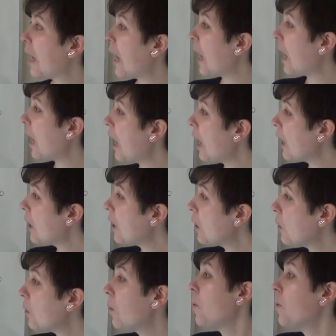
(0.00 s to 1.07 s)

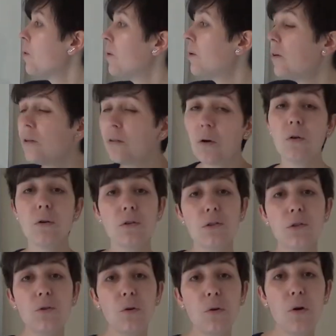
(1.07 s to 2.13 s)
or
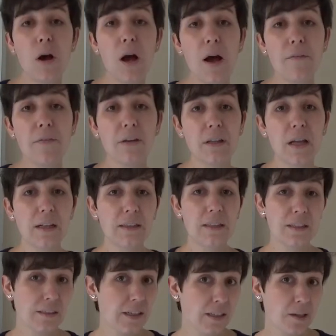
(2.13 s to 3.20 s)
also you have an
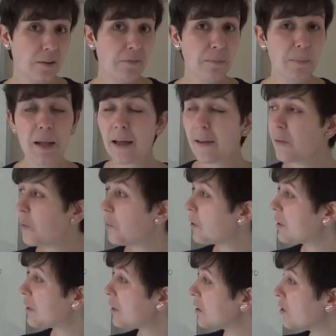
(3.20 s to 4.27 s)
alternative plan,
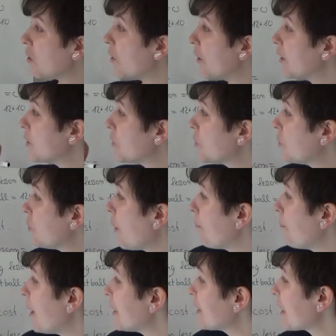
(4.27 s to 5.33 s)
which is going to a
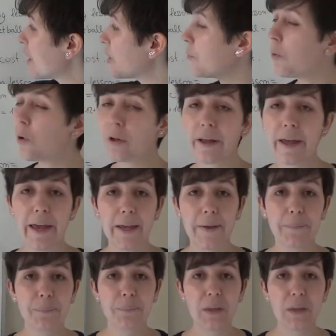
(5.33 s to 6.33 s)
basketball game.